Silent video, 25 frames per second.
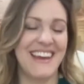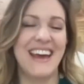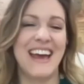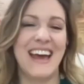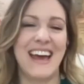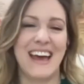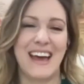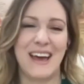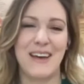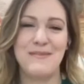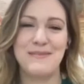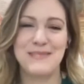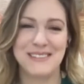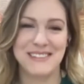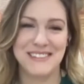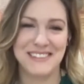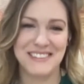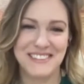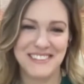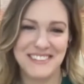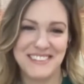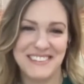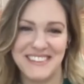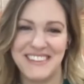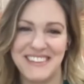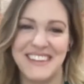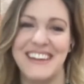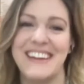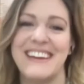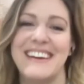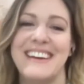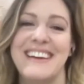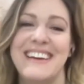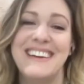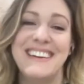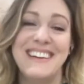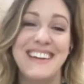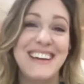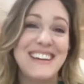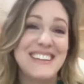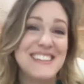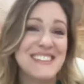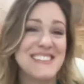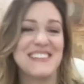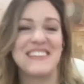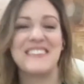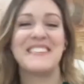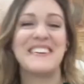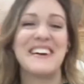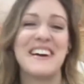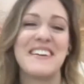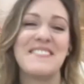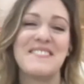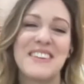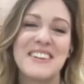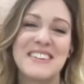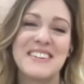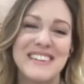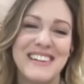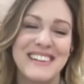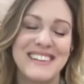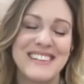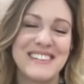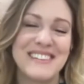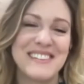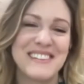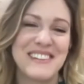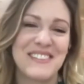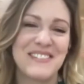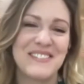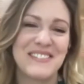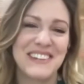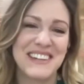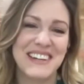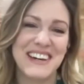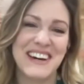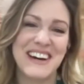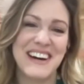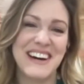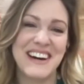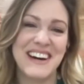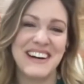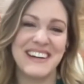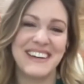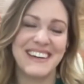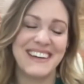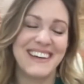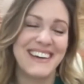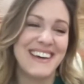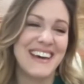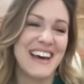Absolutely. Yeah, so I'm Martina Stone McGaw.